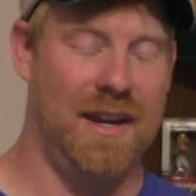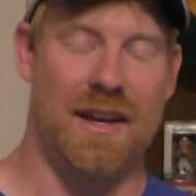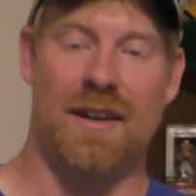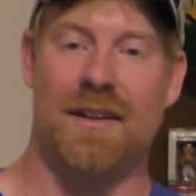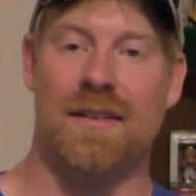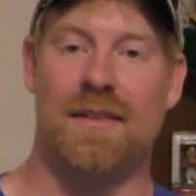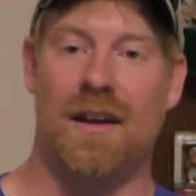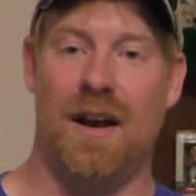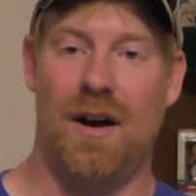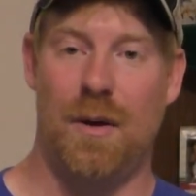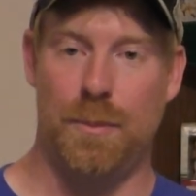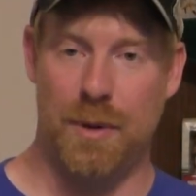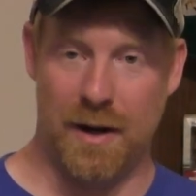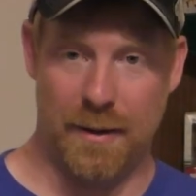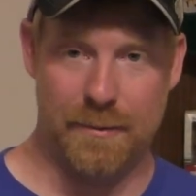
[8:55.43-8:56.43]
and
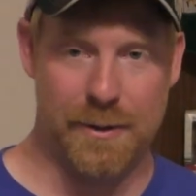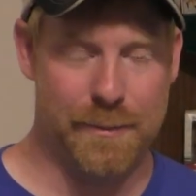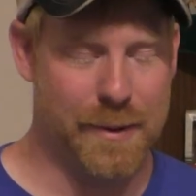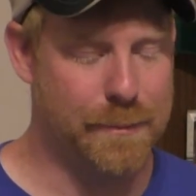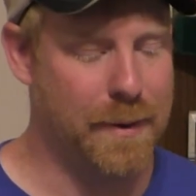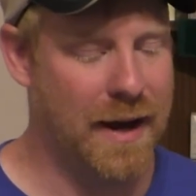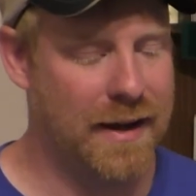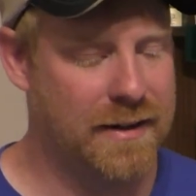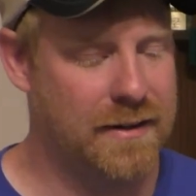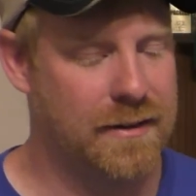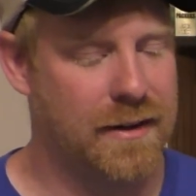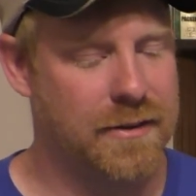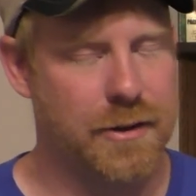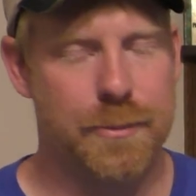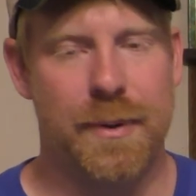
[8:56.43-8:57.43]
I'll probably be buying
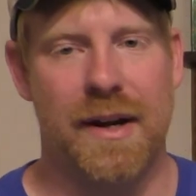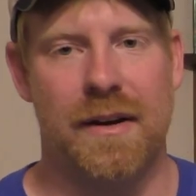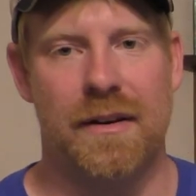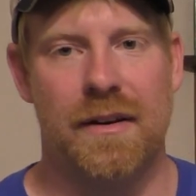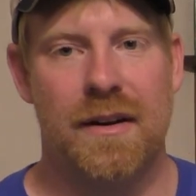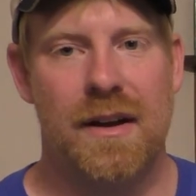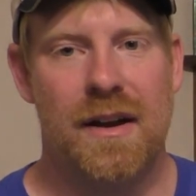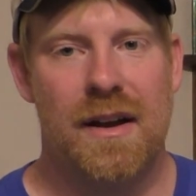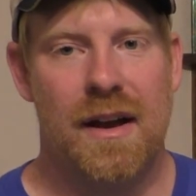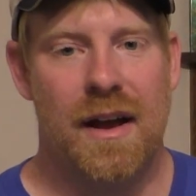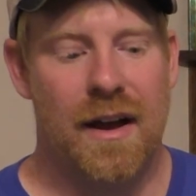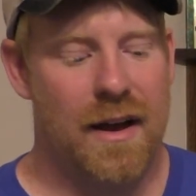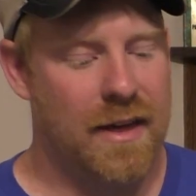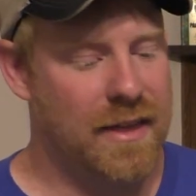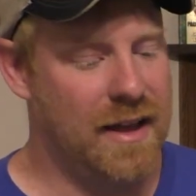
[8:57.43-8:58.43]
another pair.
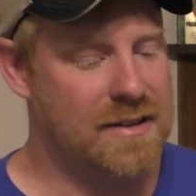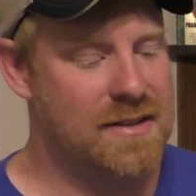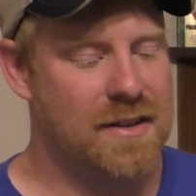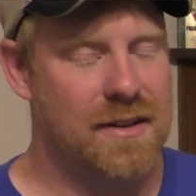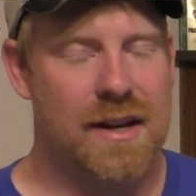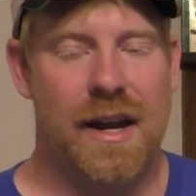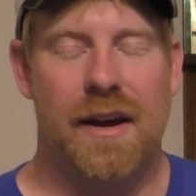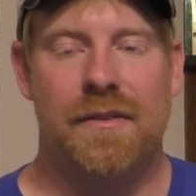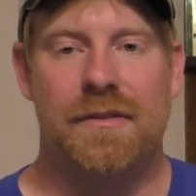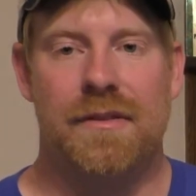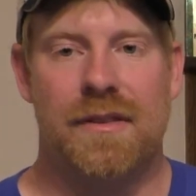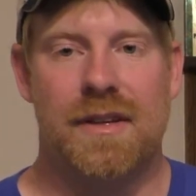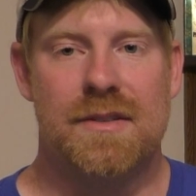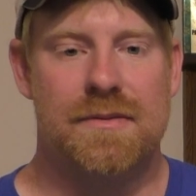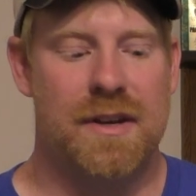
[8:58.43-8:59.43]
That's all I have in
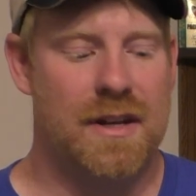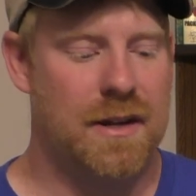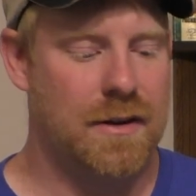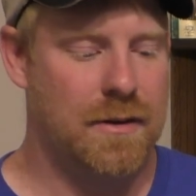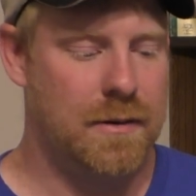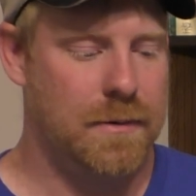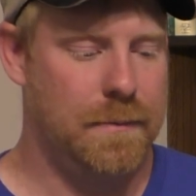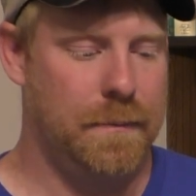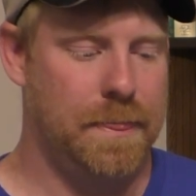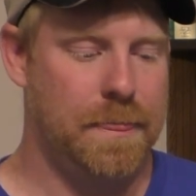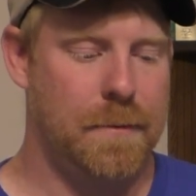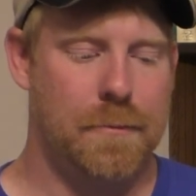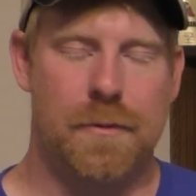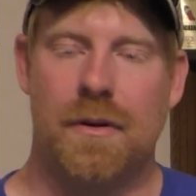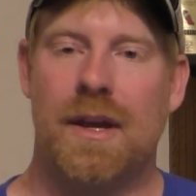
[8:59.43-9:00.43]
this video.
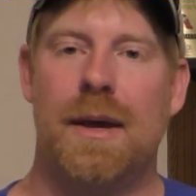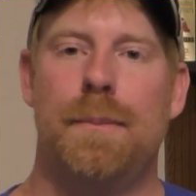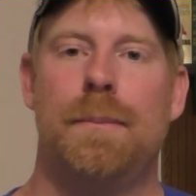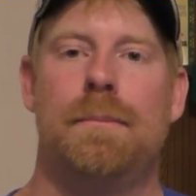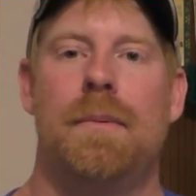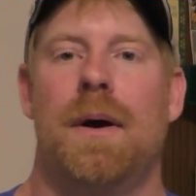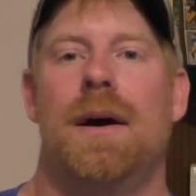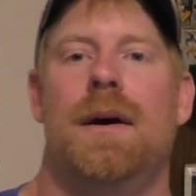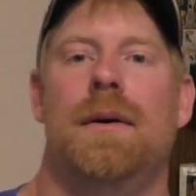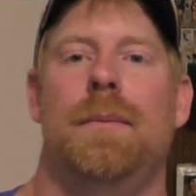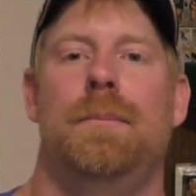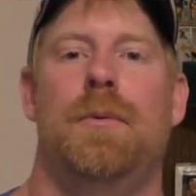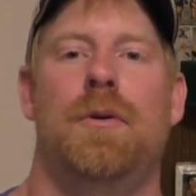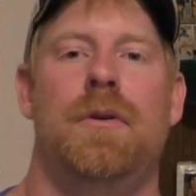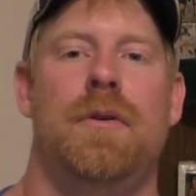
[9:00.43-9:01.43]
We'll keep
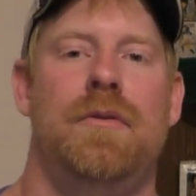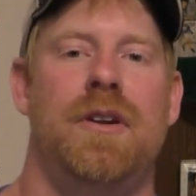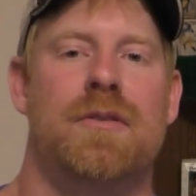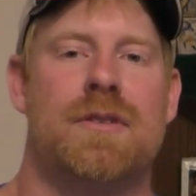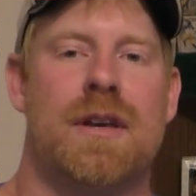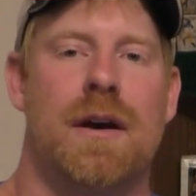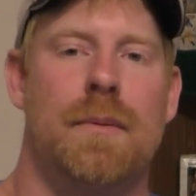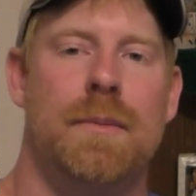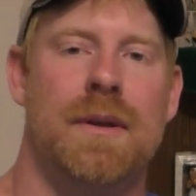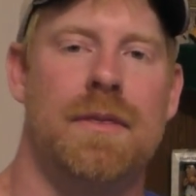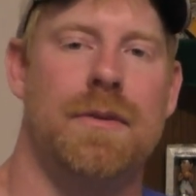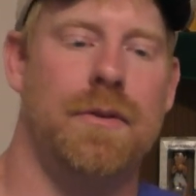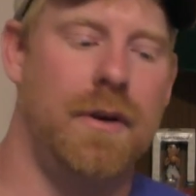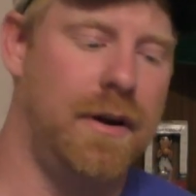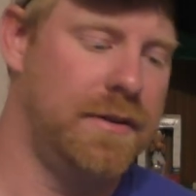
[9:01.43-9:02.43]
more reviews coming
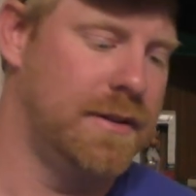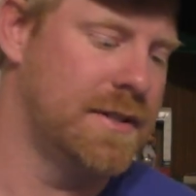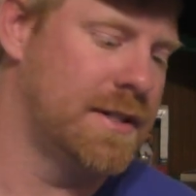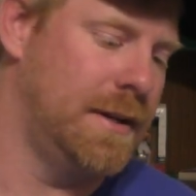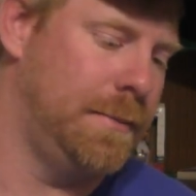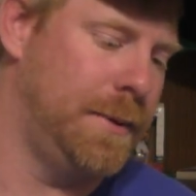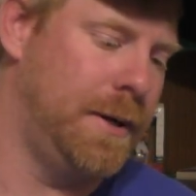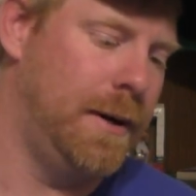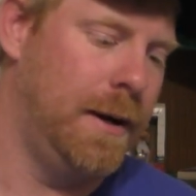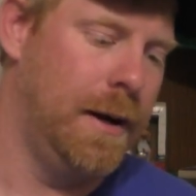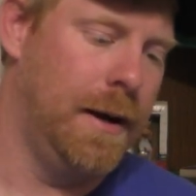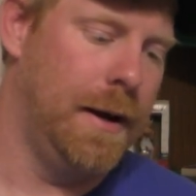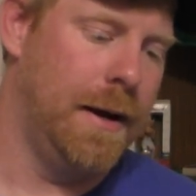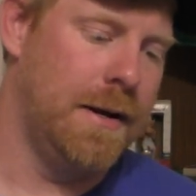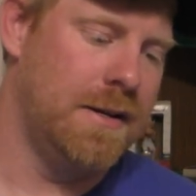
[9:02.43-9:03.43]
throughout the summer,
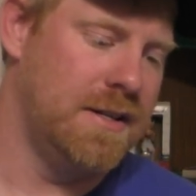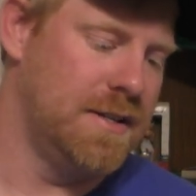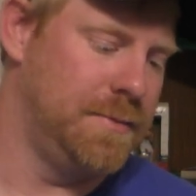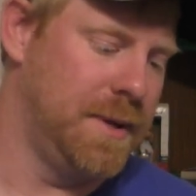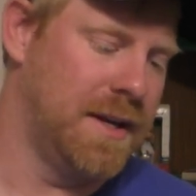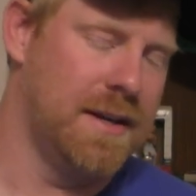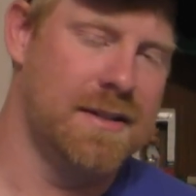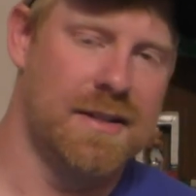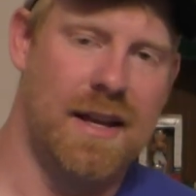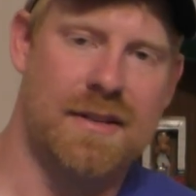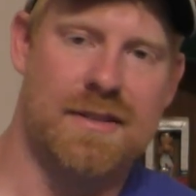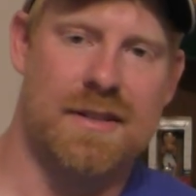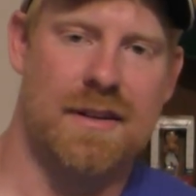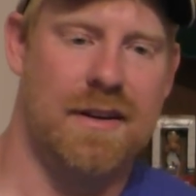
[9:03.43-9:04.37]
just because that's